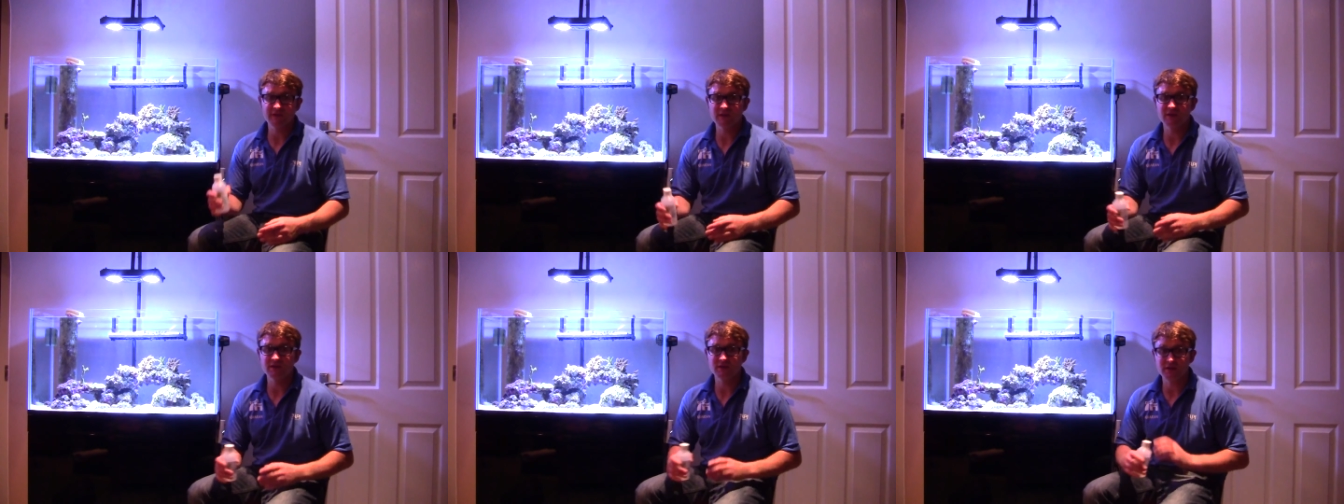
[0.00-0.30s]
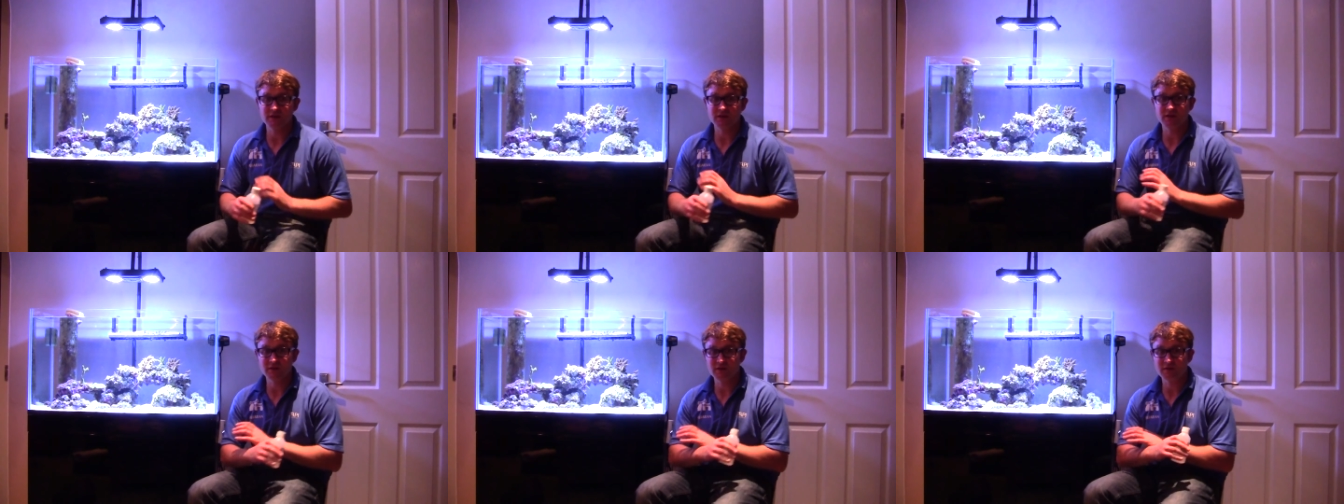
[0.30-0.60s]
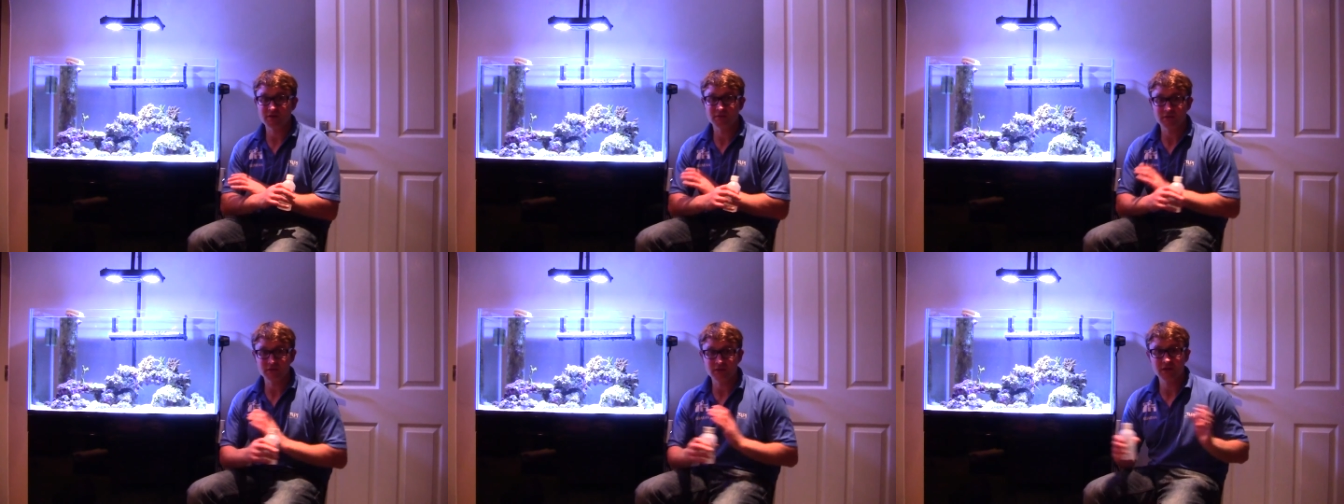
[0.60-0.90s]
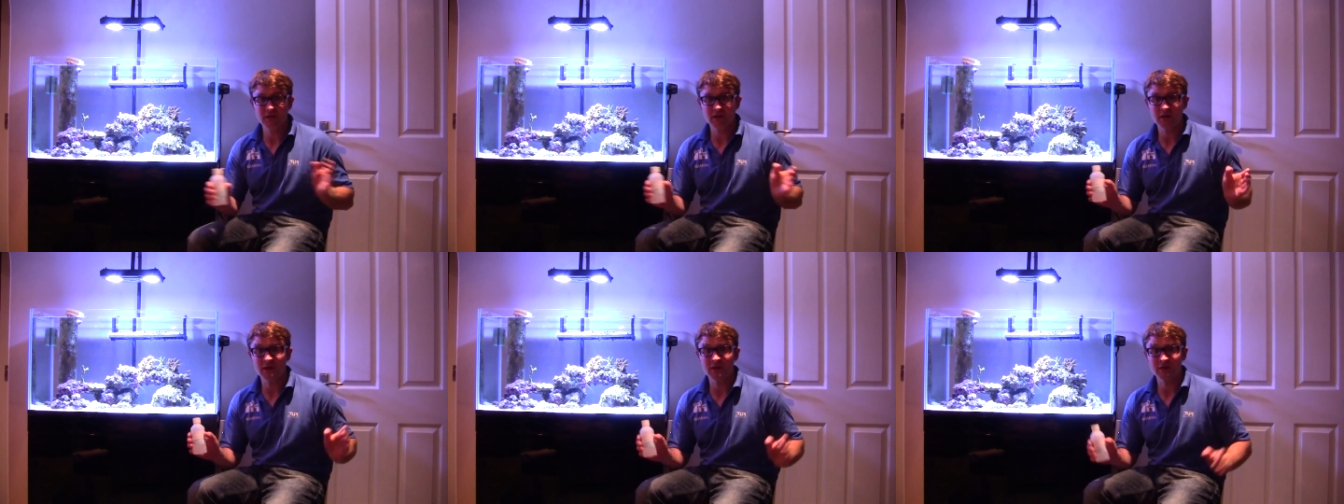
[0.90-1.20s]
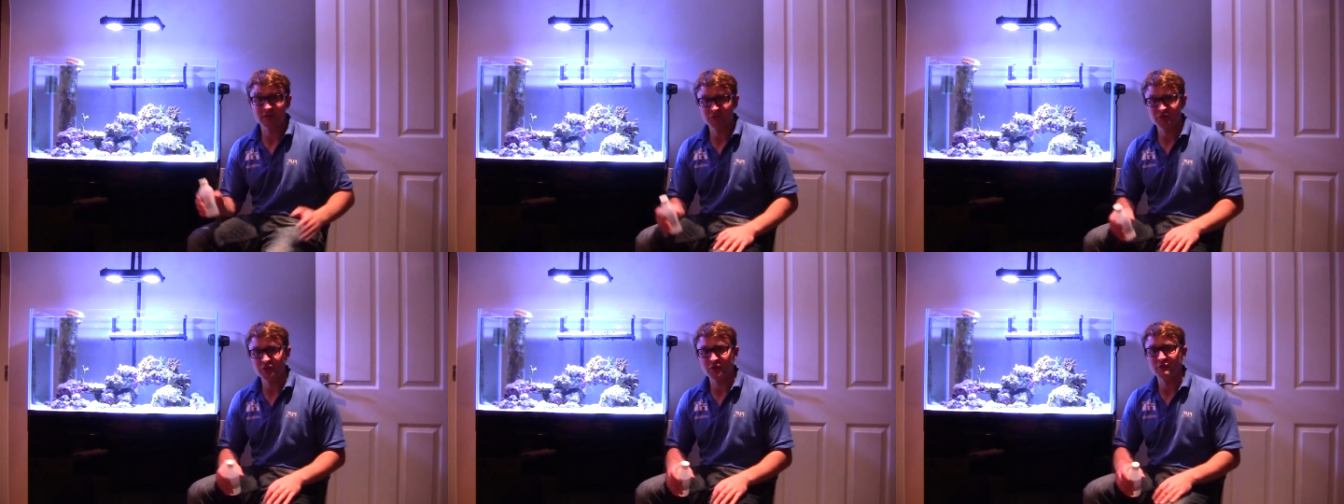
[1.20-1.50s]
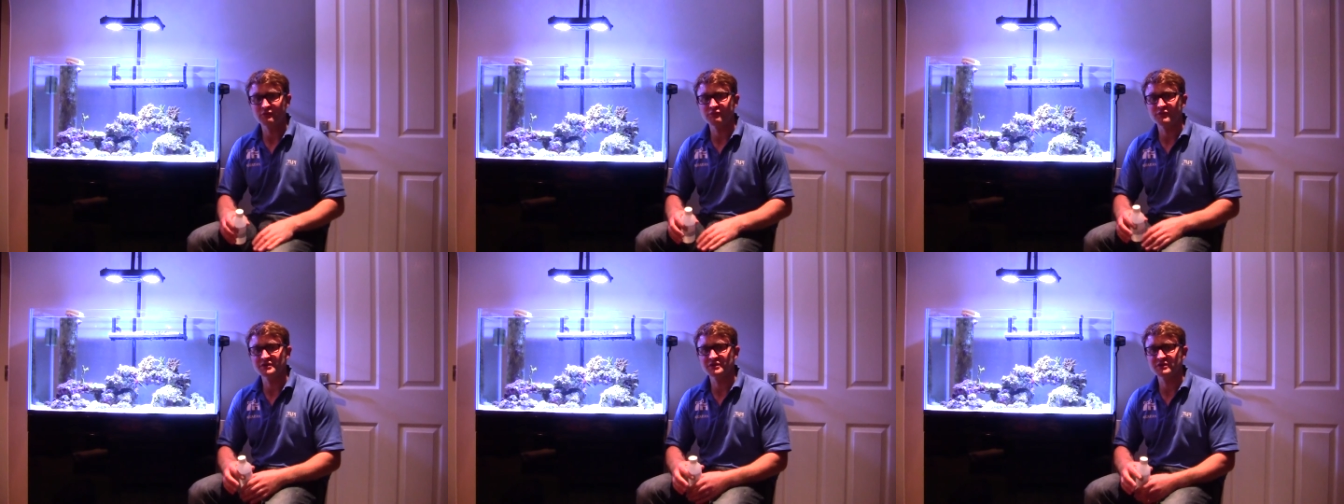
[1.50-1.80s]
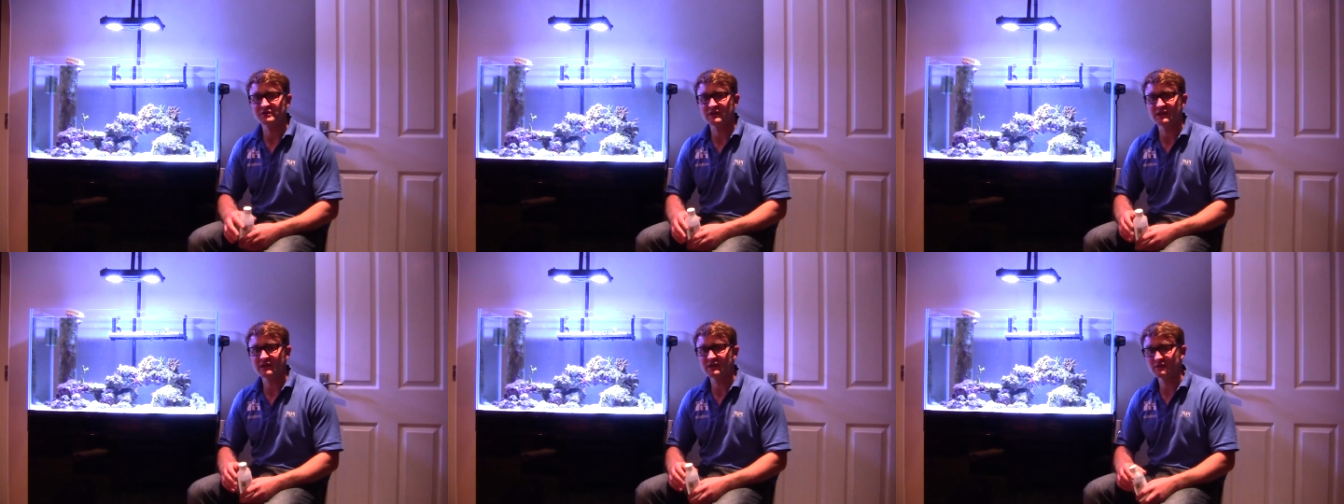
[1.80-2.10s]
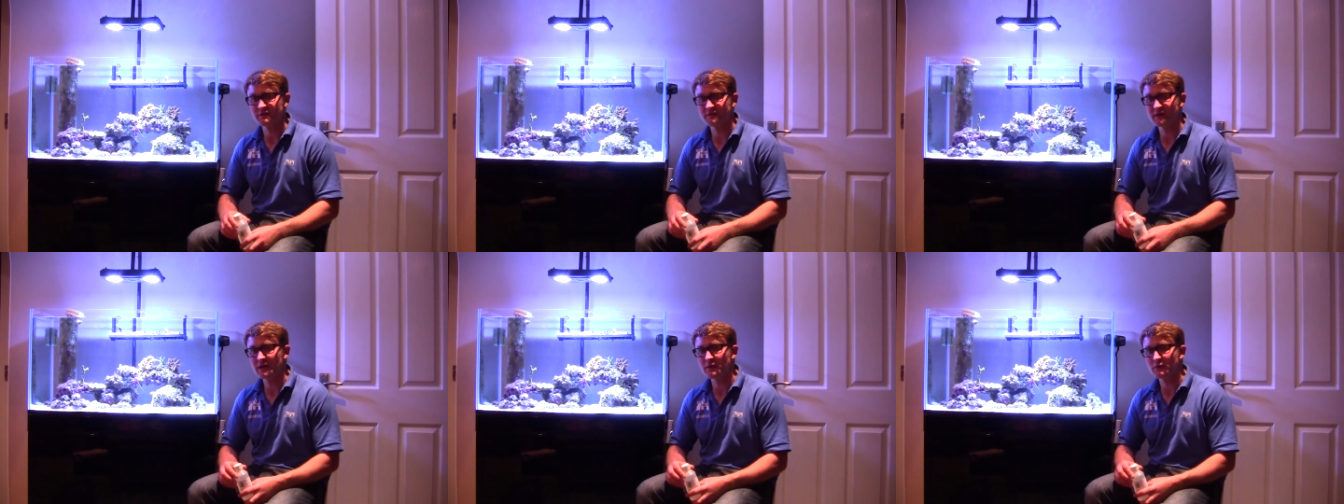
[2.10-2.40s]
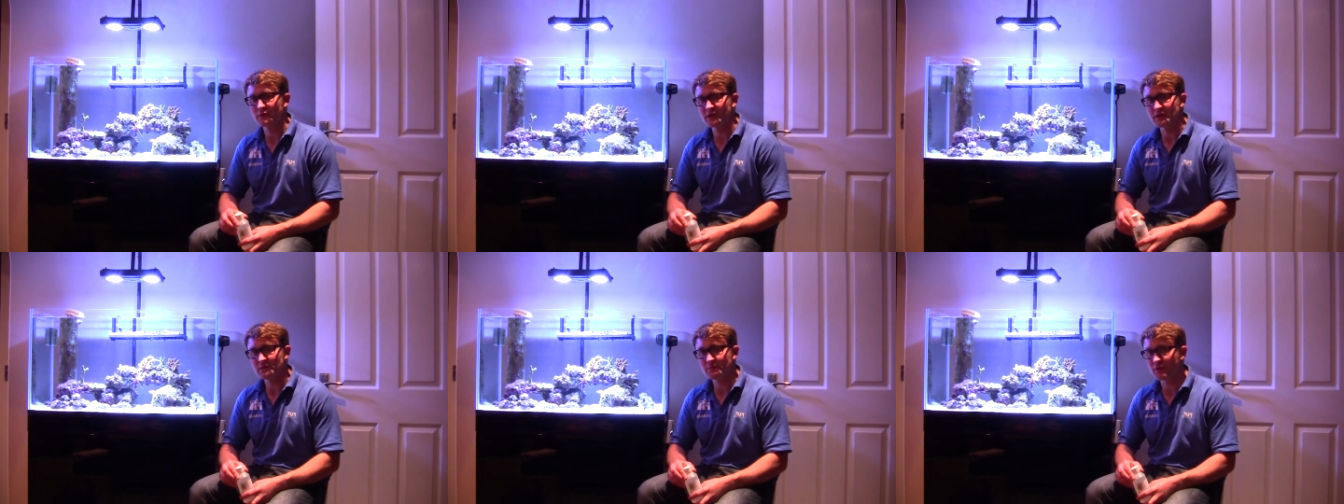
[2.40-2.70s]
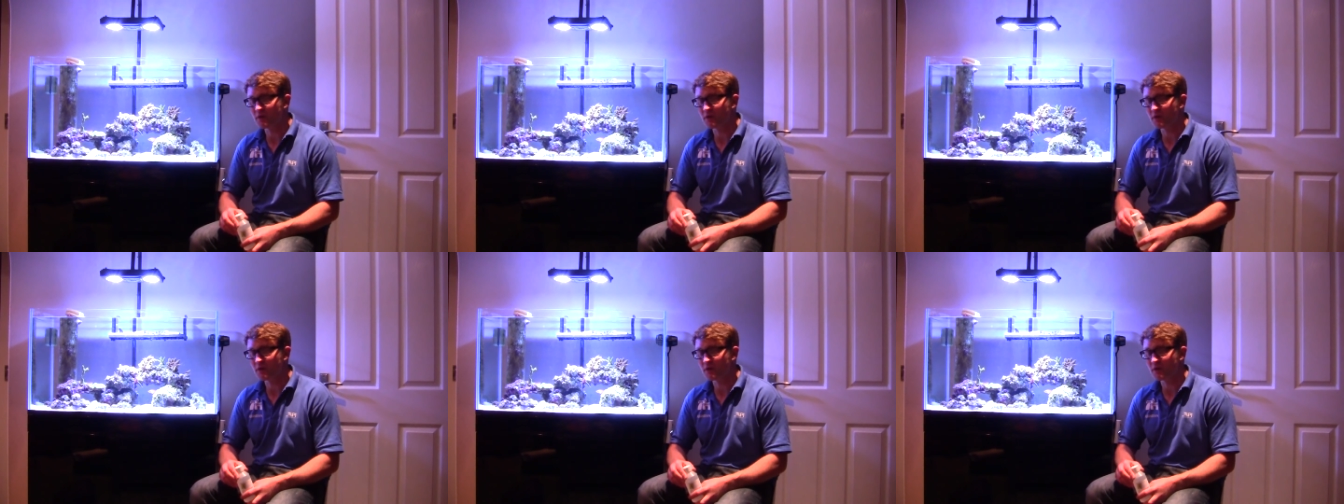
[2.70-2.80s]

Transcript: thinking they're going to, you know, rid your tank of algae,